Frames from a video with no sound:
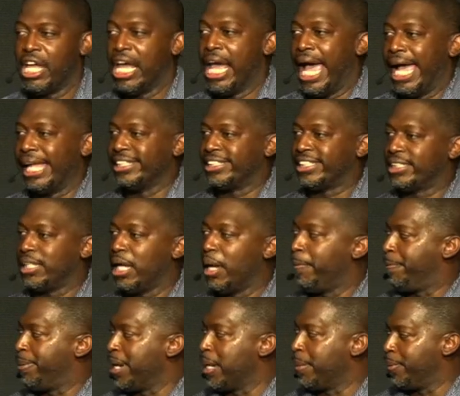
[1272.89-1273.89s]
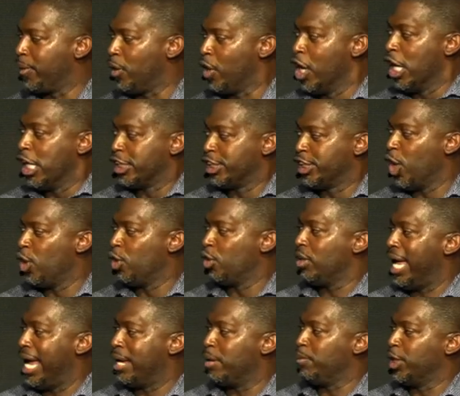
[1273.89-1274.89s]
And some people don't
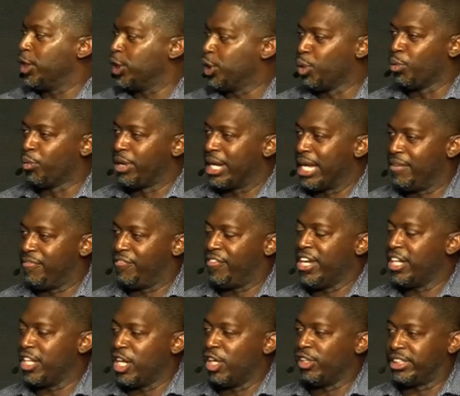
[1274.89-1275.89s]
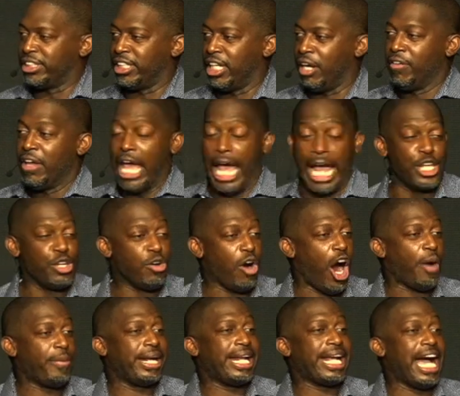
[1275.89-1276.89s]
like when you reinvent yourself. And you
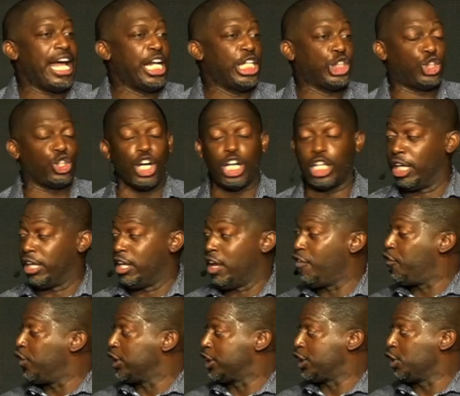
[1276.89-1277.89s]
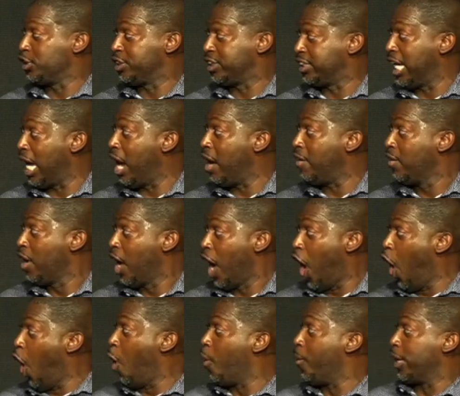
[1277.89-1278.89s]
already got to struggle enough with yourself.
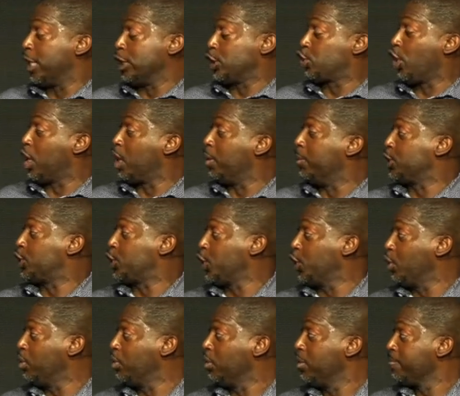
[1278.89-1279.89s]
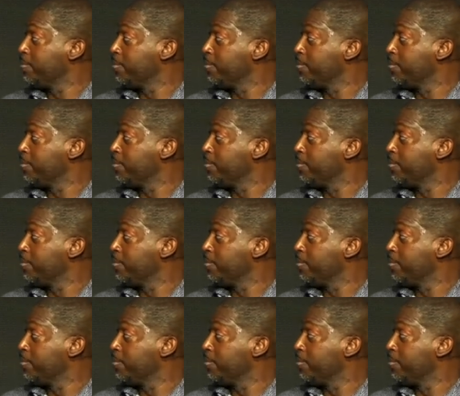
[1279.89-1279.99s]
I don't want to struggle with you.